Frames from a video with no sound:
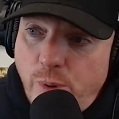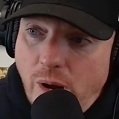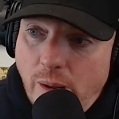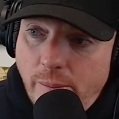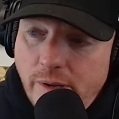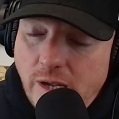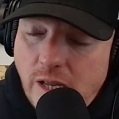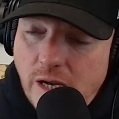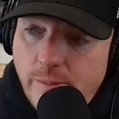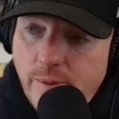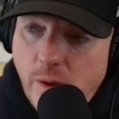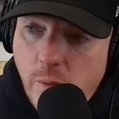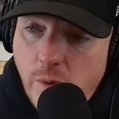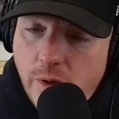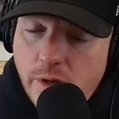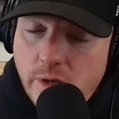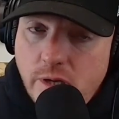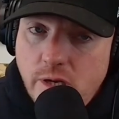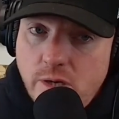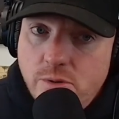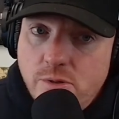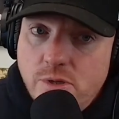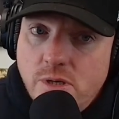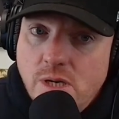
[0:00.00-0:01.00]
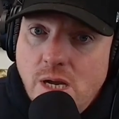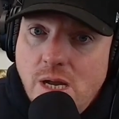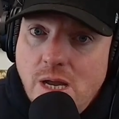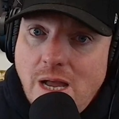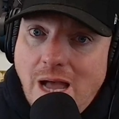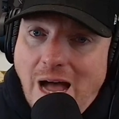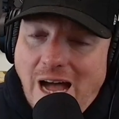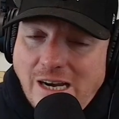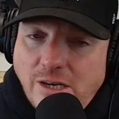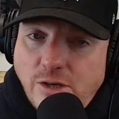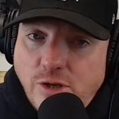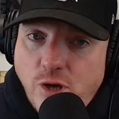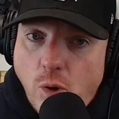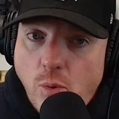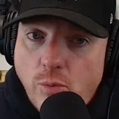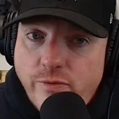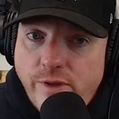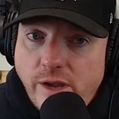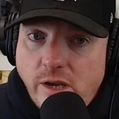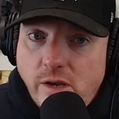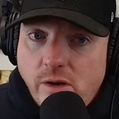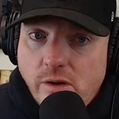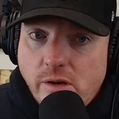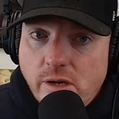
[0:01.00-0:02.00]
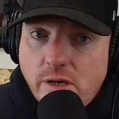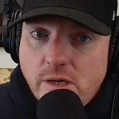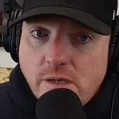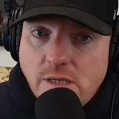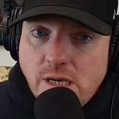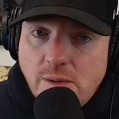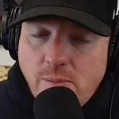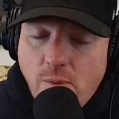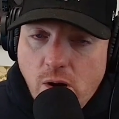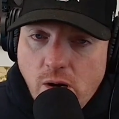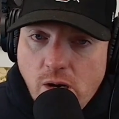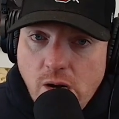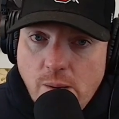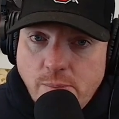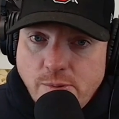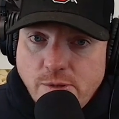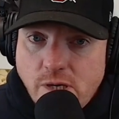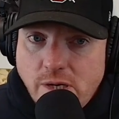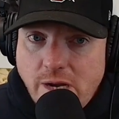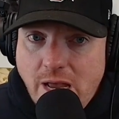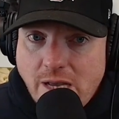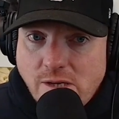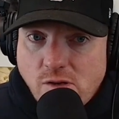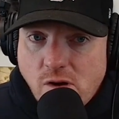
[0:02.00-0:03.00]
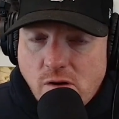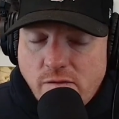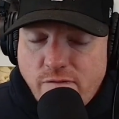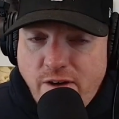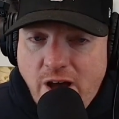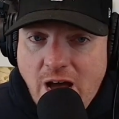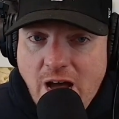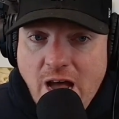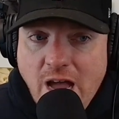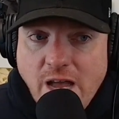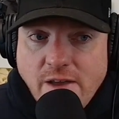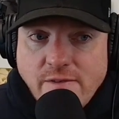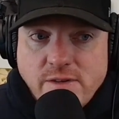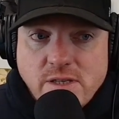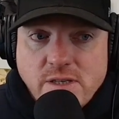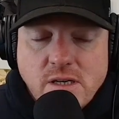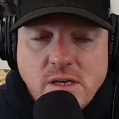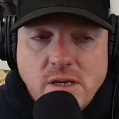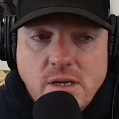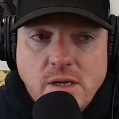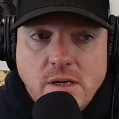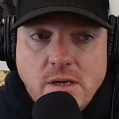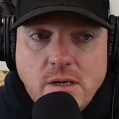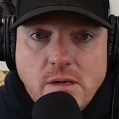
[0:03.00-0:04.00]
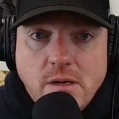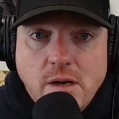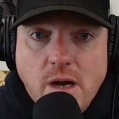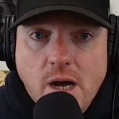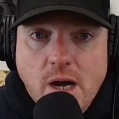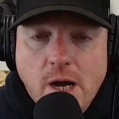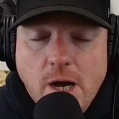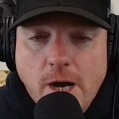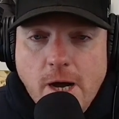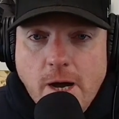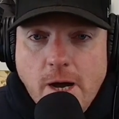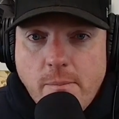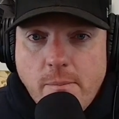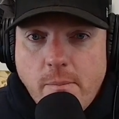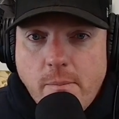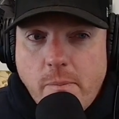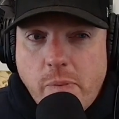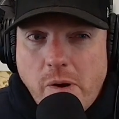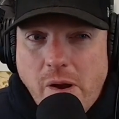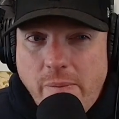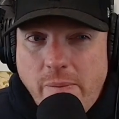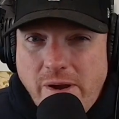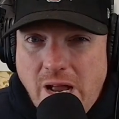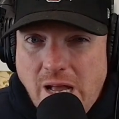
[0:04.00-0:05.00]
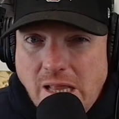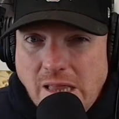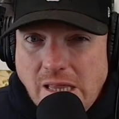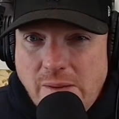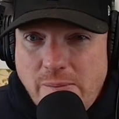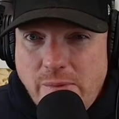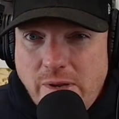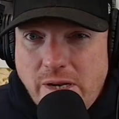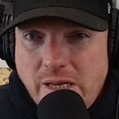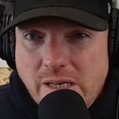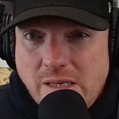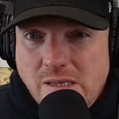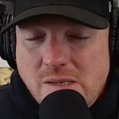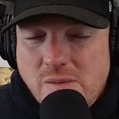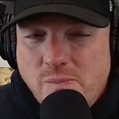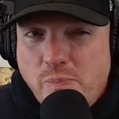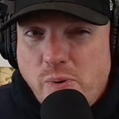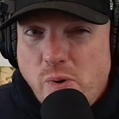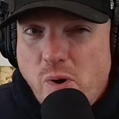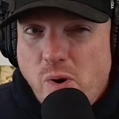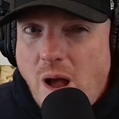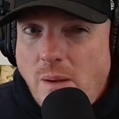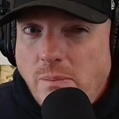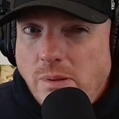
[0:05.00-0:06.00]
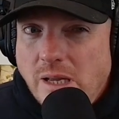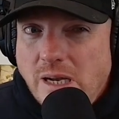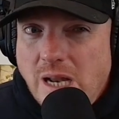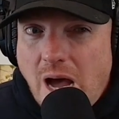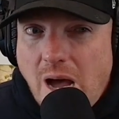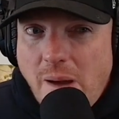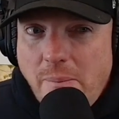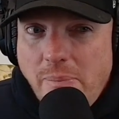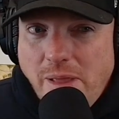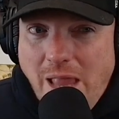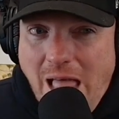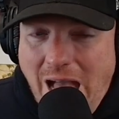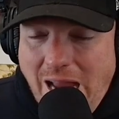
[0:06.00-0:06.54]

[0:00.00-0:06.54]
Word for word: is probably going to be one of those. I don't think you're going to see markups on S R fives, um, probably not limiteds, probably not